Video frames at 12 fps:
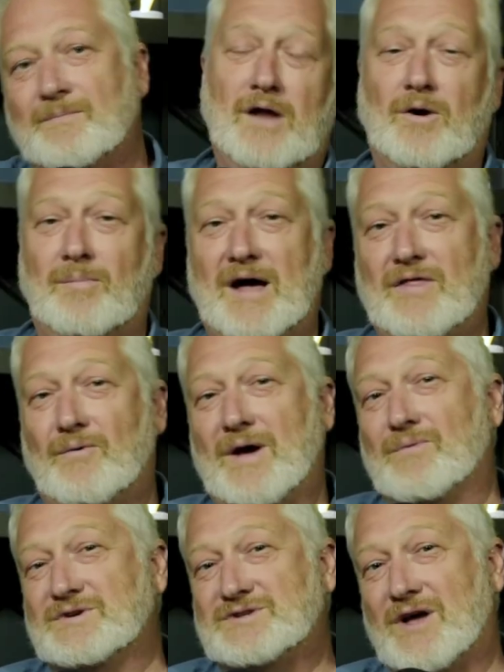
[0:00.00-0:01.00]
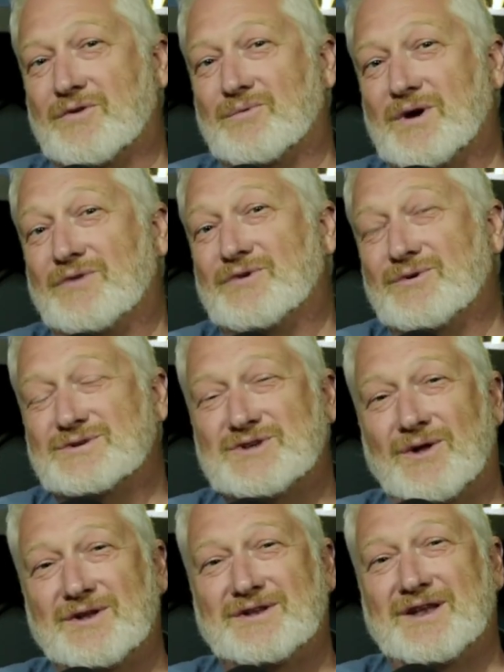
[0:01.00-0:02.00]
And oh, by the way, we saw the realtor who
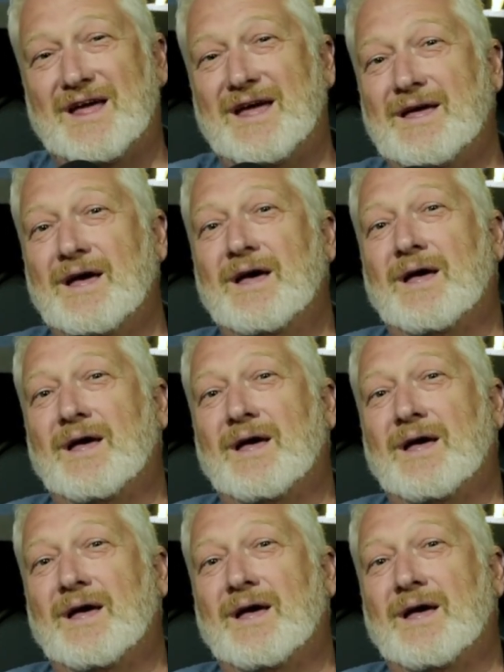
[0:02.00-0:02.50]
sold it today,